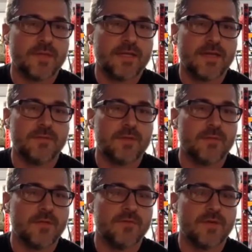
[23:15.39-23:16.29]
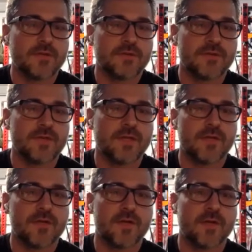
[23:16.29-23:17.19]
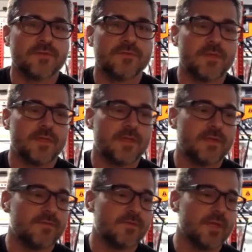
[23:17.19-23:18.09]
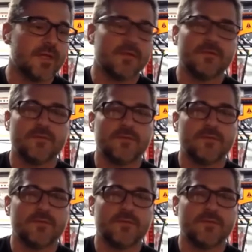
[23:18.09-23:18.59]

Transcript: My dad's been in manufacturing and aircraft for like